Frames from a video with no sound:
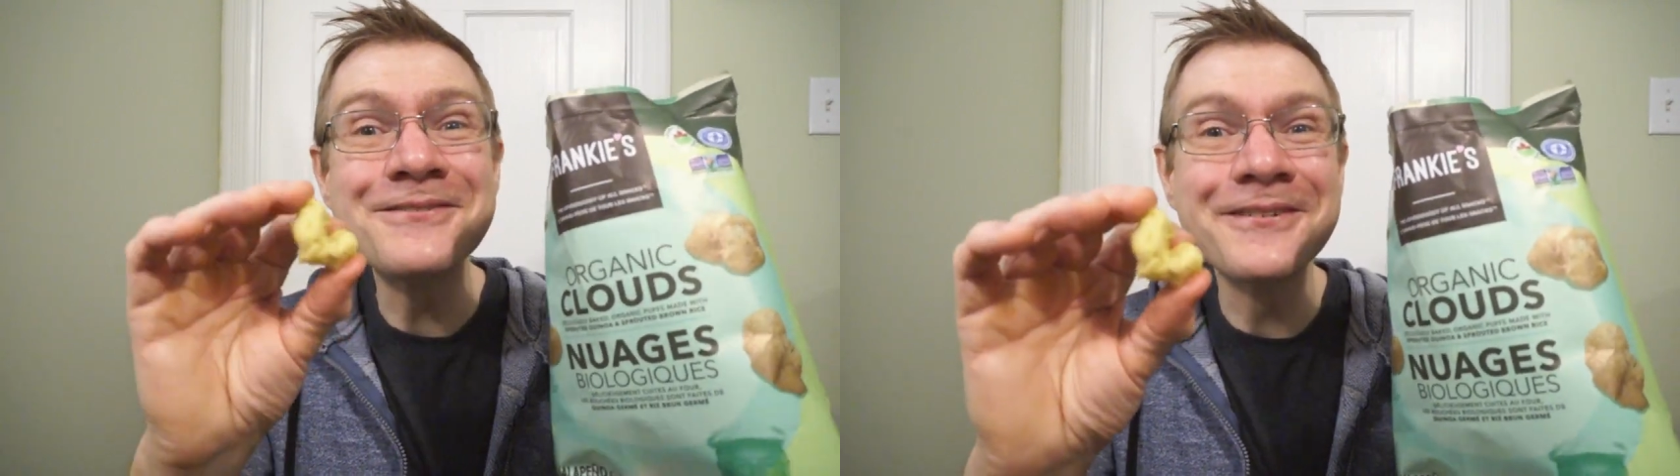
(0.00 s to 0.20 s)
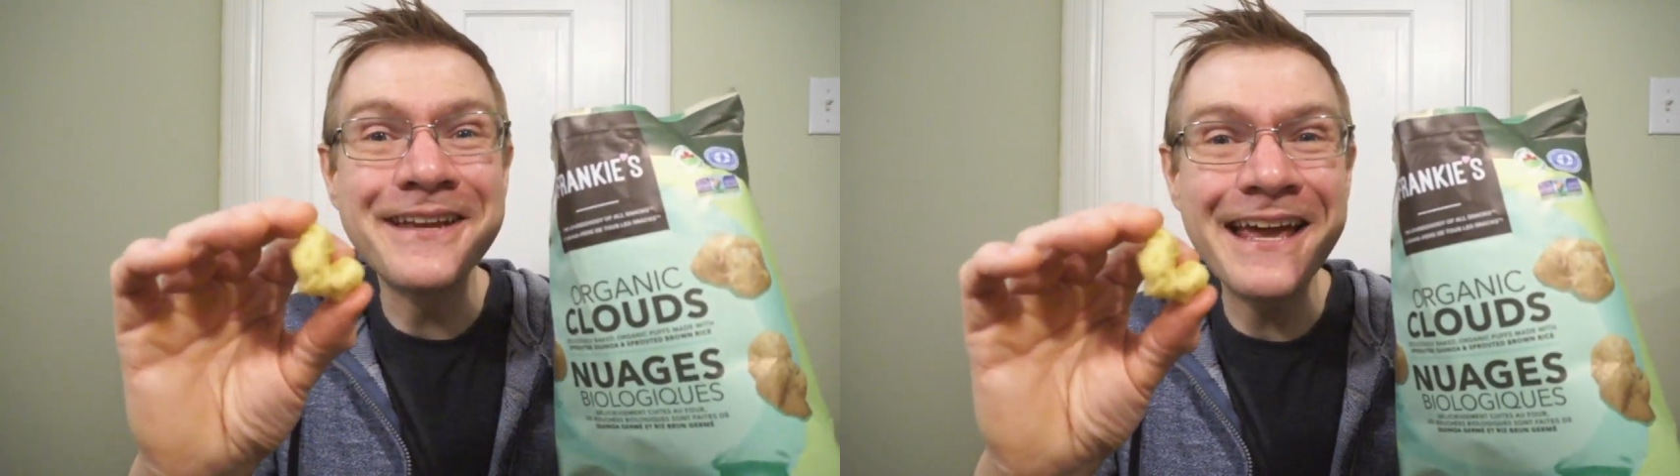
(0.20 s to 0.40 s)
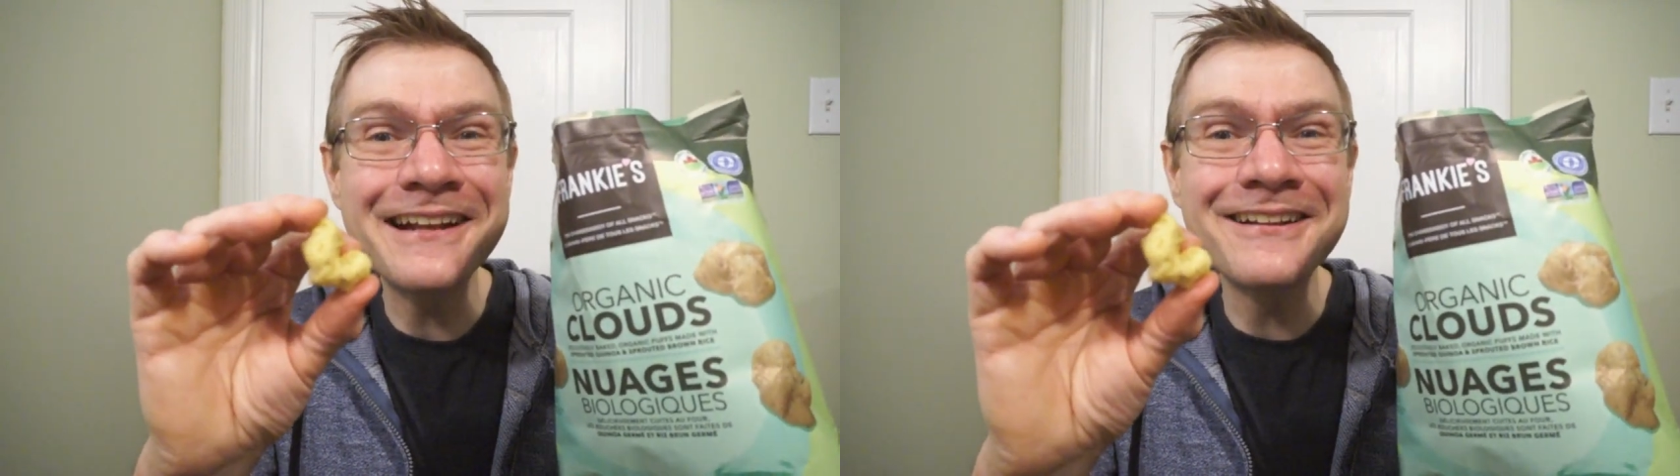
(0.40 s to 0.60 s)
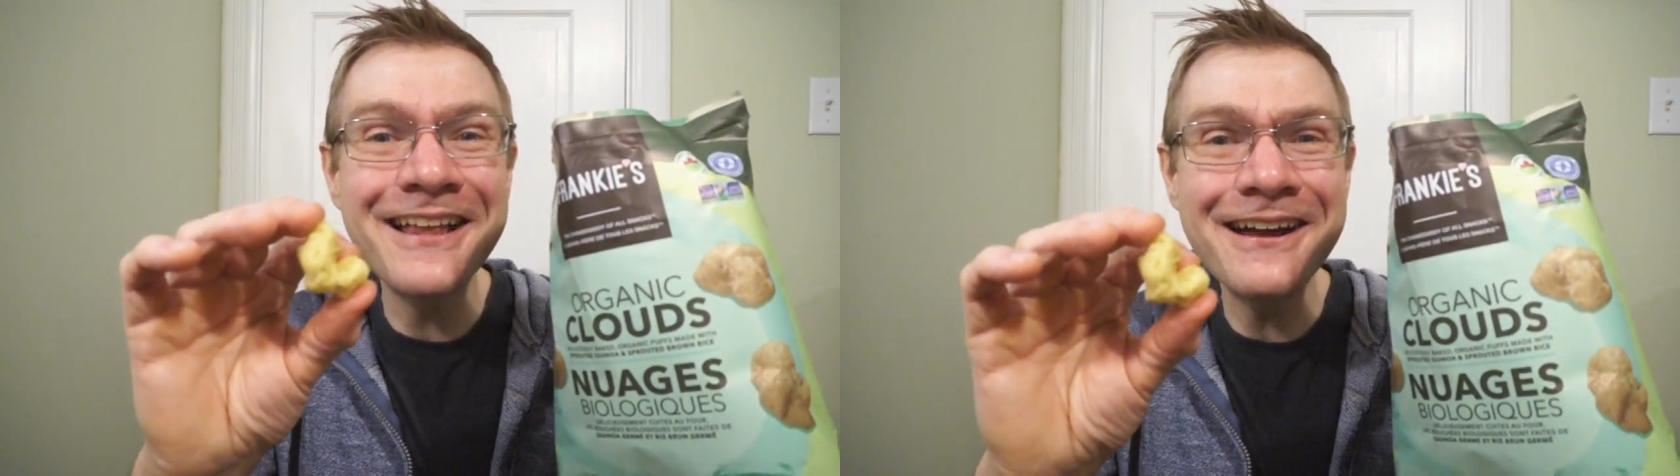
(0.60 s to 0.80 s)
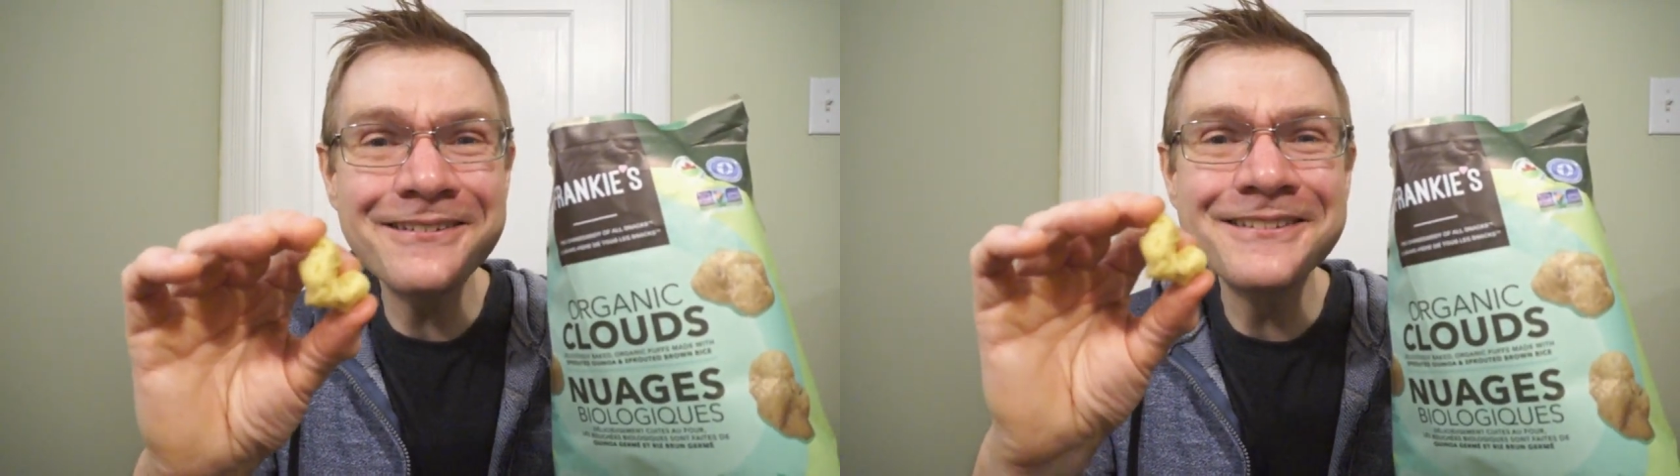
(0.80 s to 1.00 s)
Organic
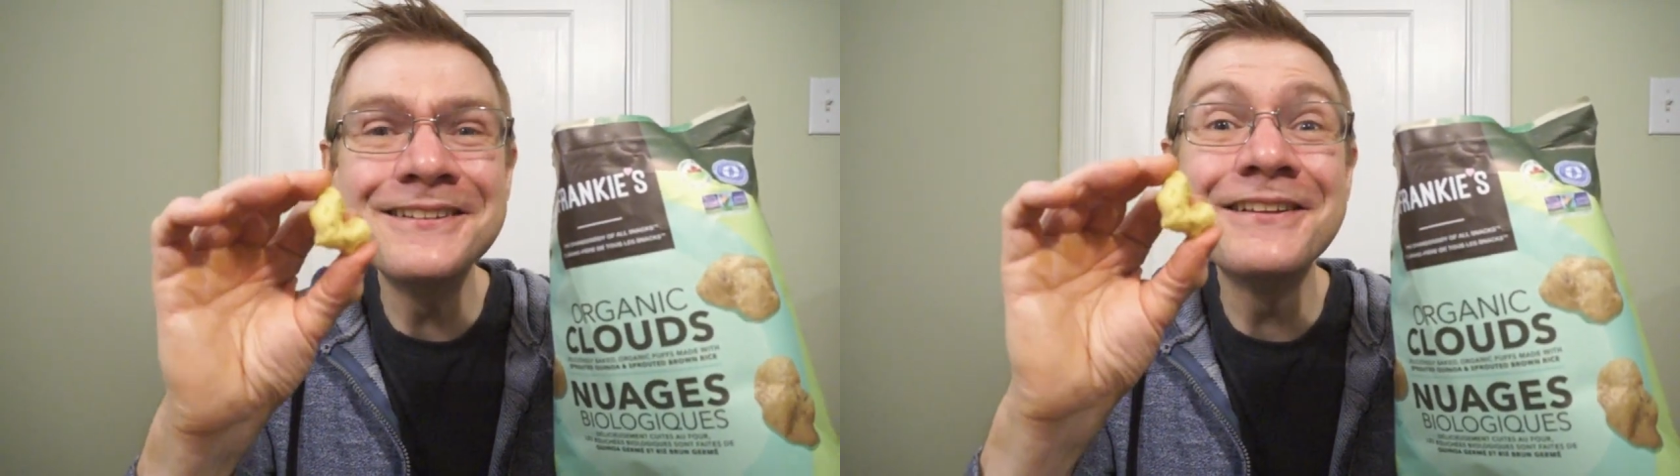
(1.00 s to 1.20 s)
Cloud